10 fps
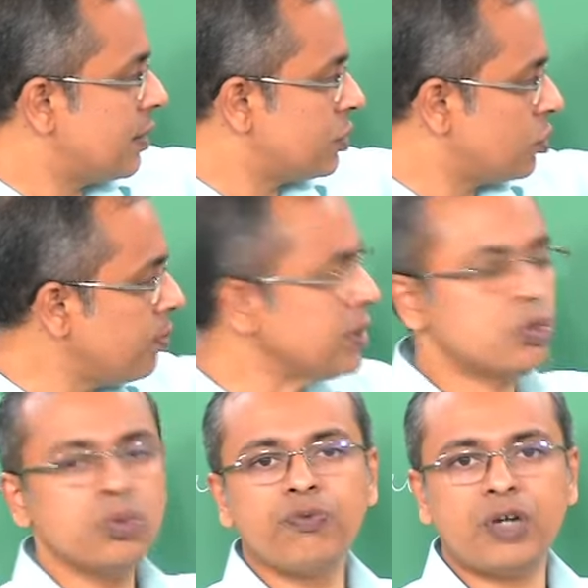so much
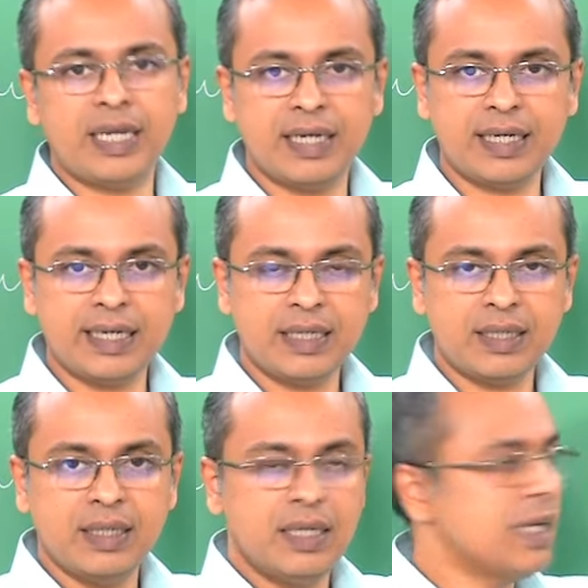room for error in it,
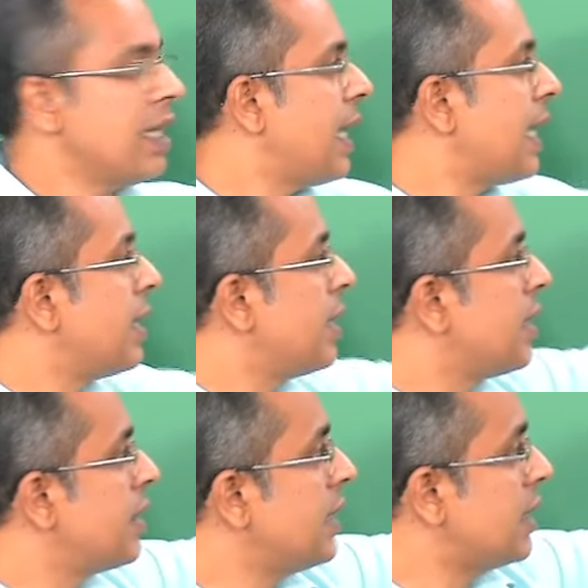and
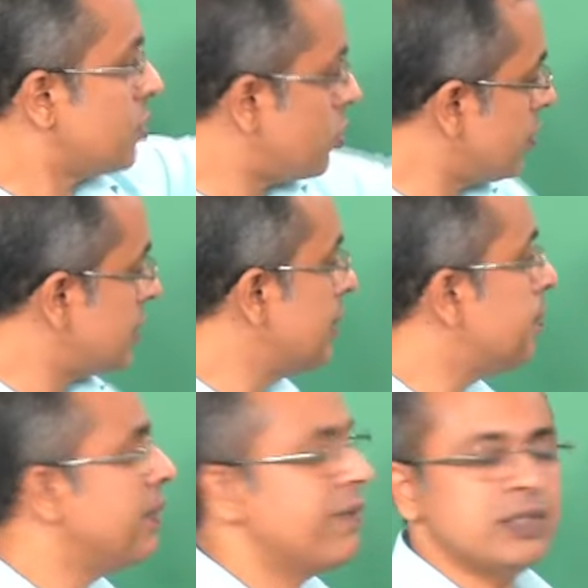there is also
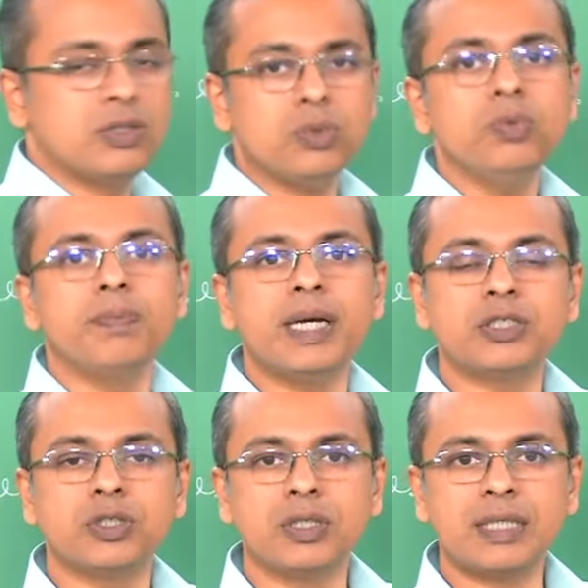simple ways to make
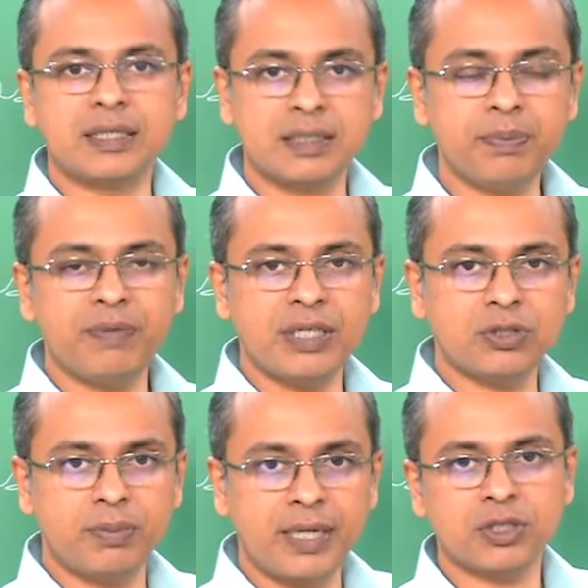sure,
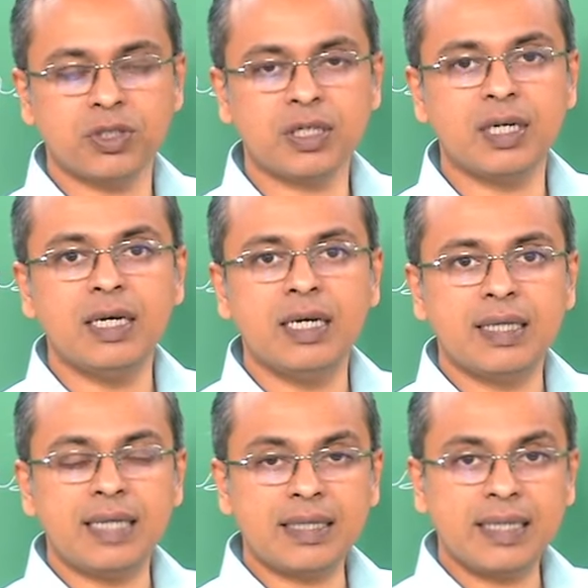
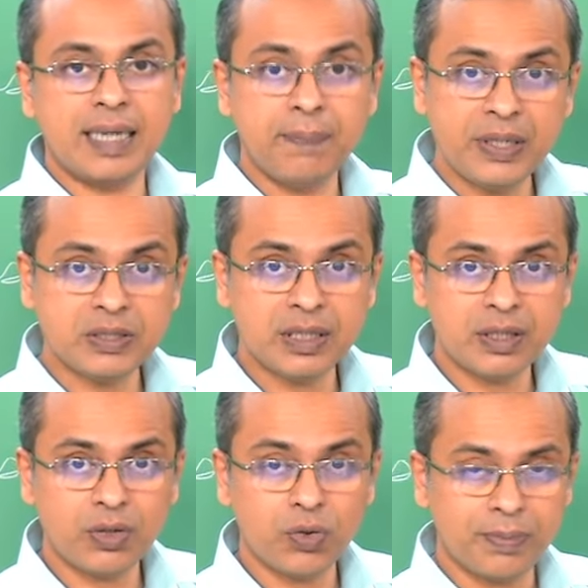that the
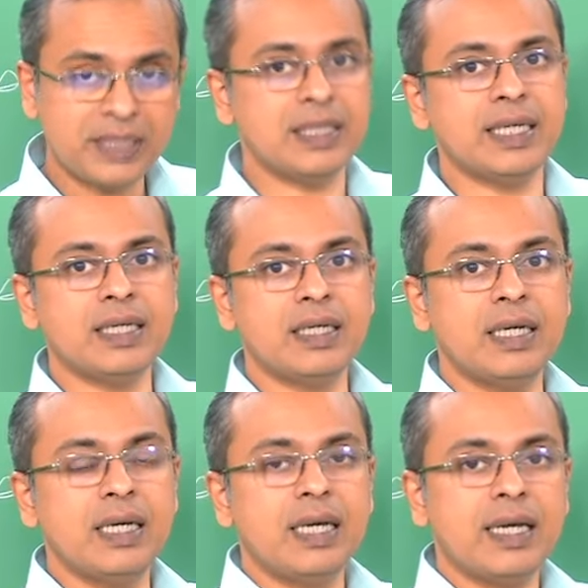temperature you are measuring
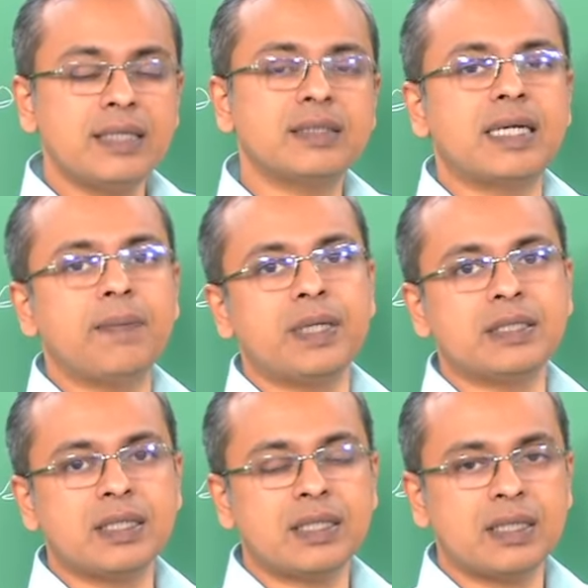is the
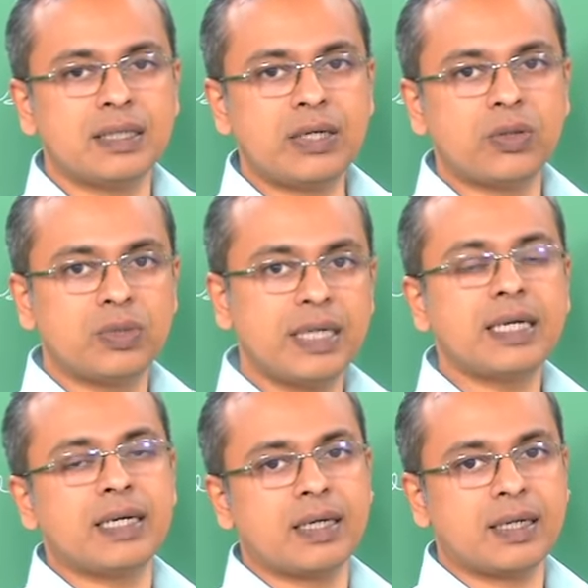temperature that you
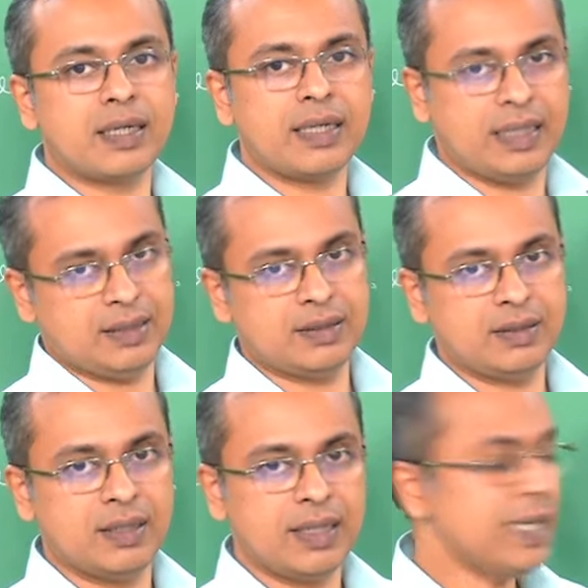think it is,
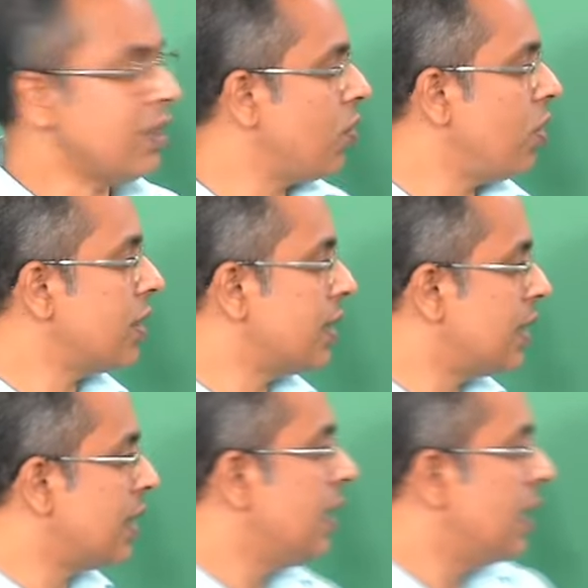right,
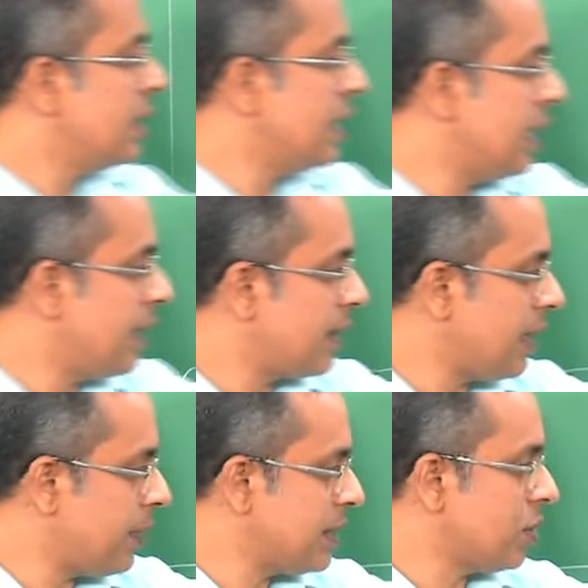or the
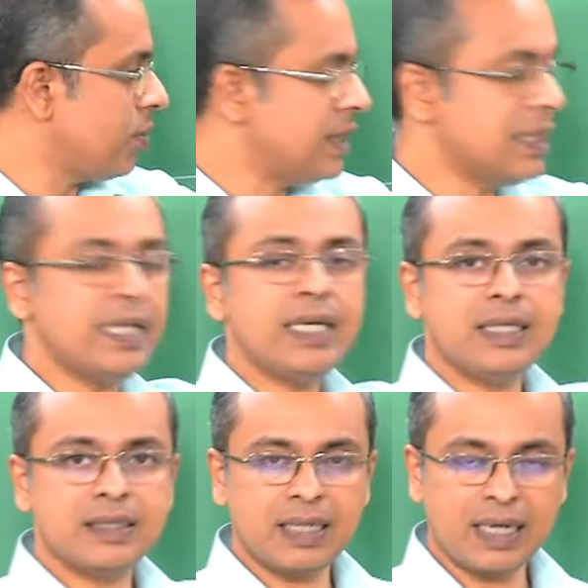temperature you are measuring
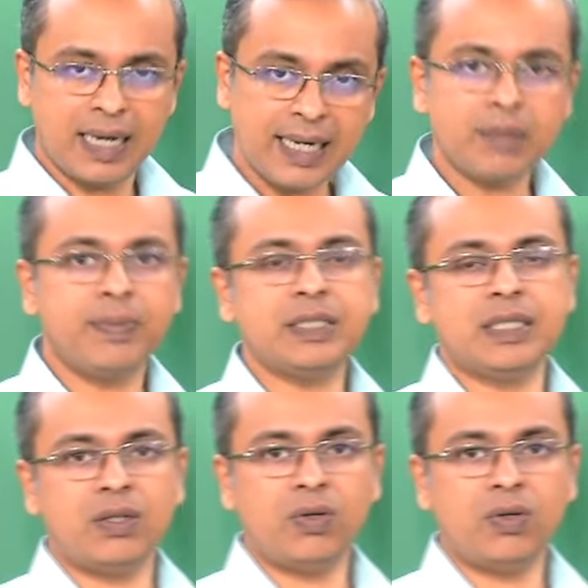is a correct measure